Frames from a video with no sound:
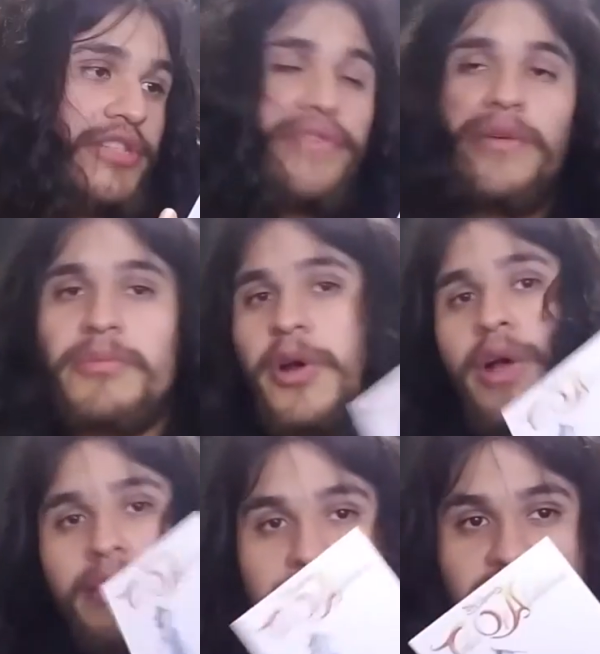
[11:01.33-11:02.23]
an image
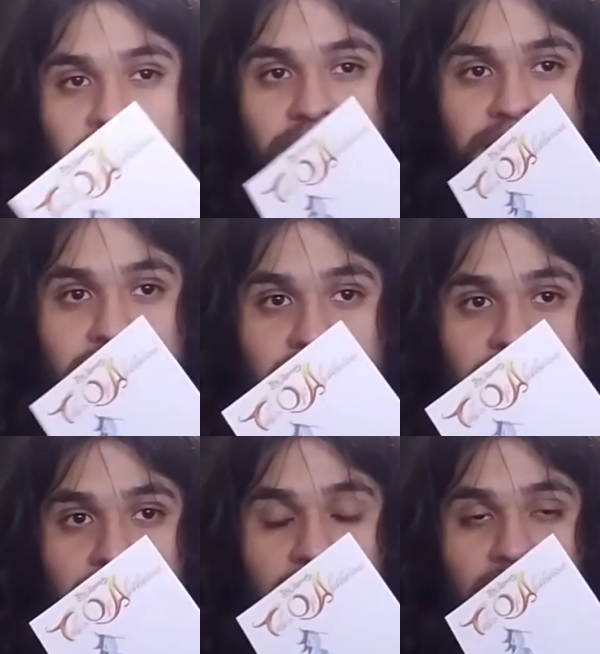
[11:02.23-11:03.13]
from Wilhelm's
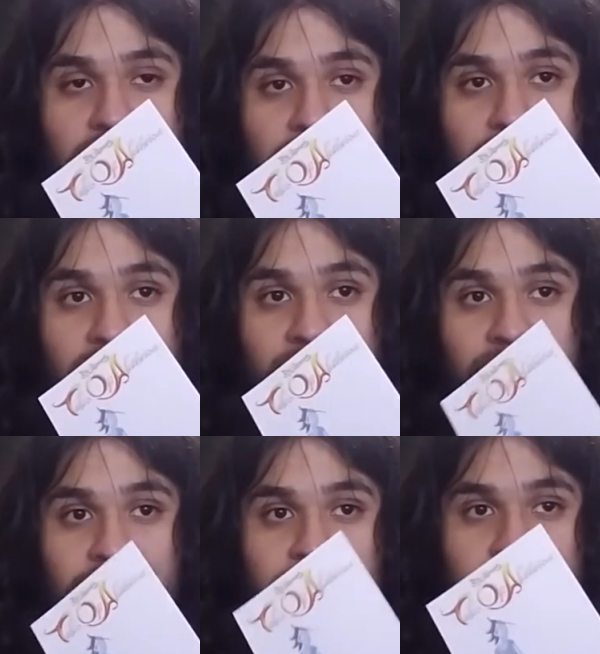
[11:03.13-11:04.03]
Curse,
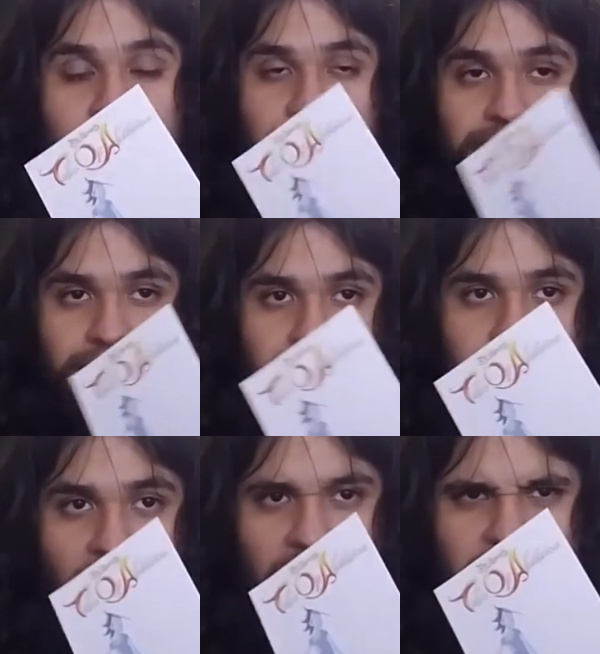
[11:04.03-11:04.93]
the
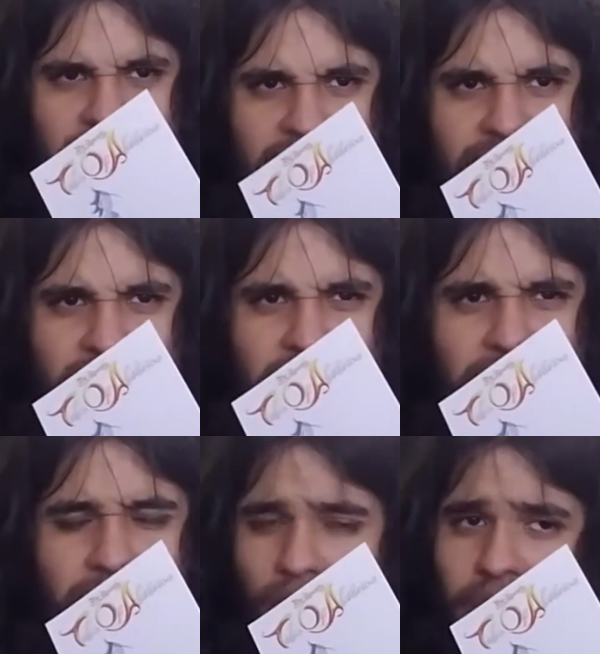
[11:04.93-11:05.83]
I want to say it's
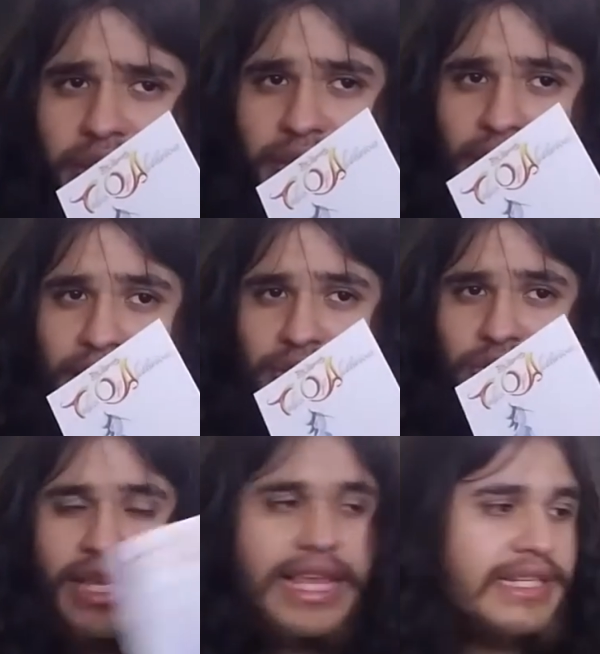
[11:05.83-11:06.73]
the fourth
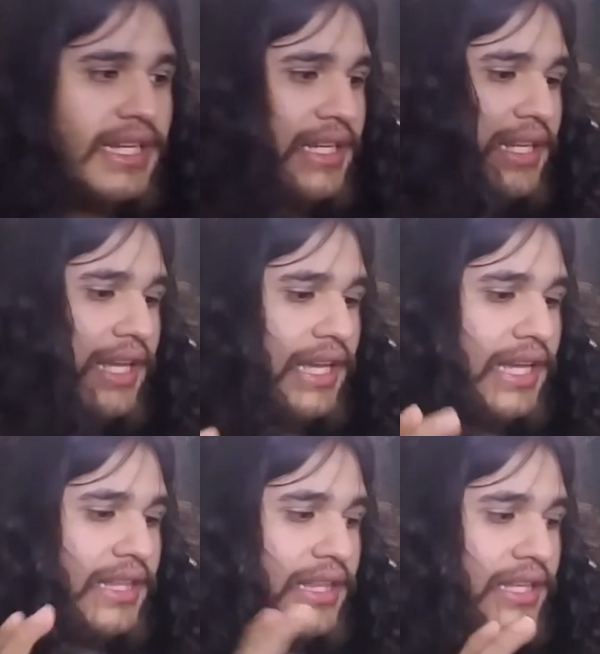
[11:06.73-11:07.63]
story they
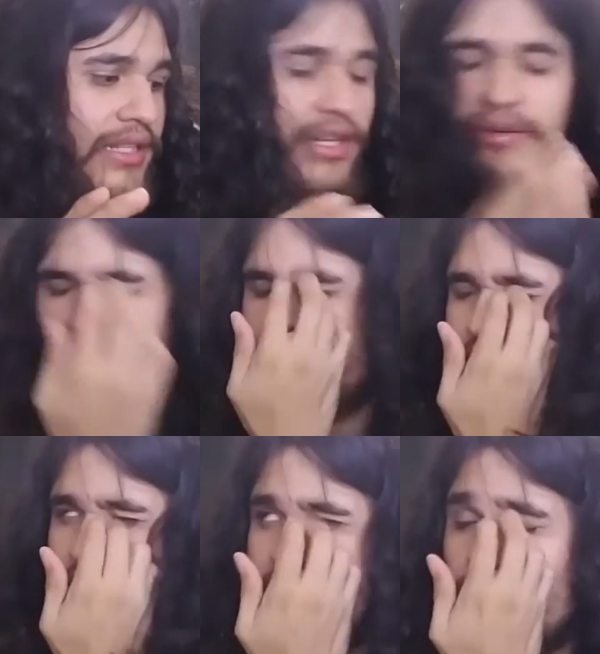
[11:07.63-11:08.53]
did, and the no
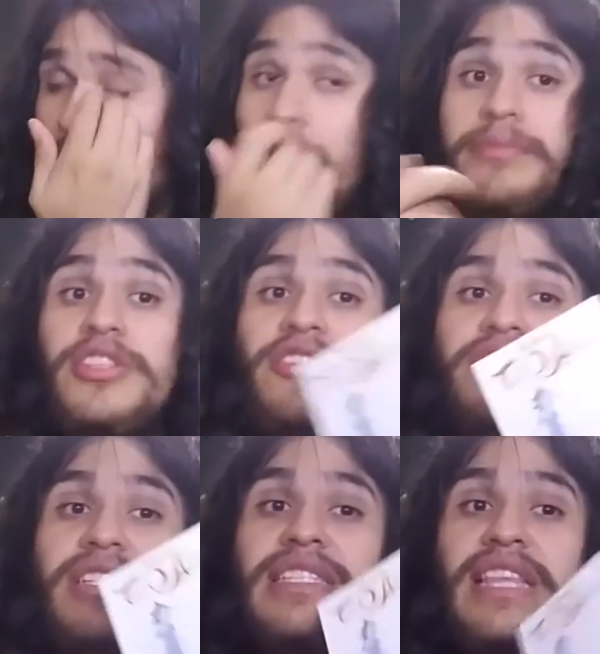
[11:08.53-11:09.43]
wait no it's
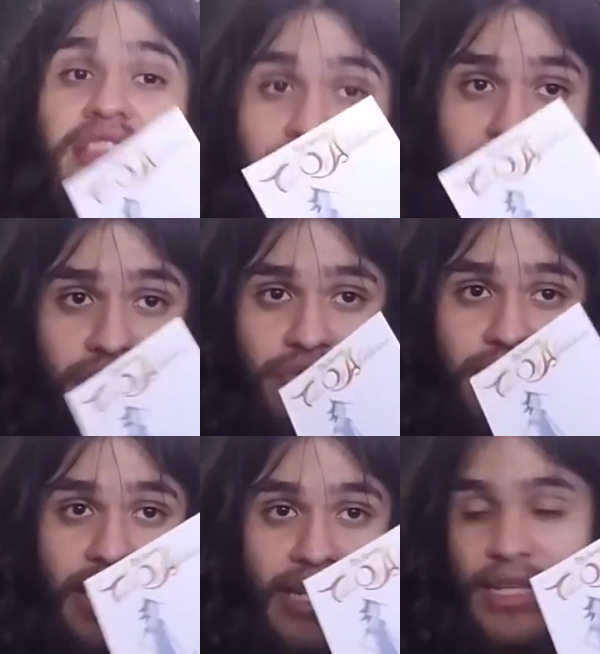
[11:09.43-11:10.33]
Wilhelm's Curse is the third
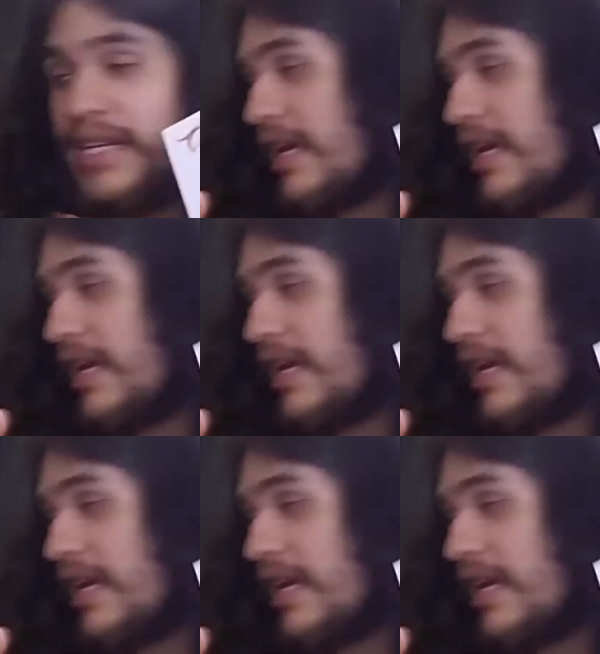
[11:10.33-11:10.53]
story